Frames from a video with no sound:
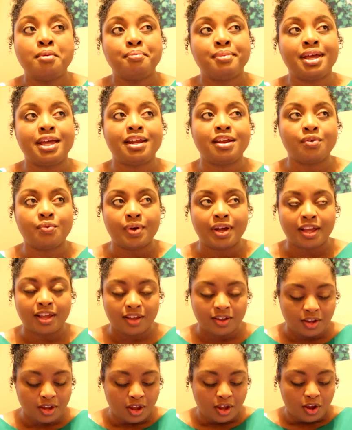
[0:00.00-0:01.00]
But
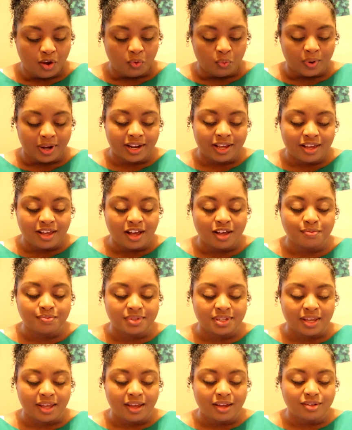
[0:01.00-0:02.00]
anyway, what it
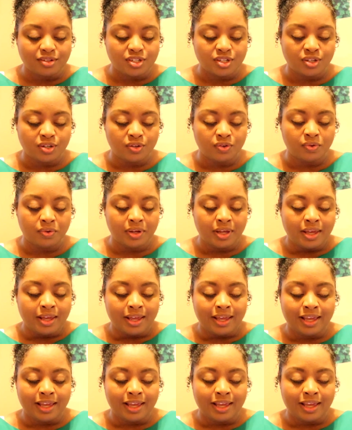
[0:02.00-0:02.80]
comes down to,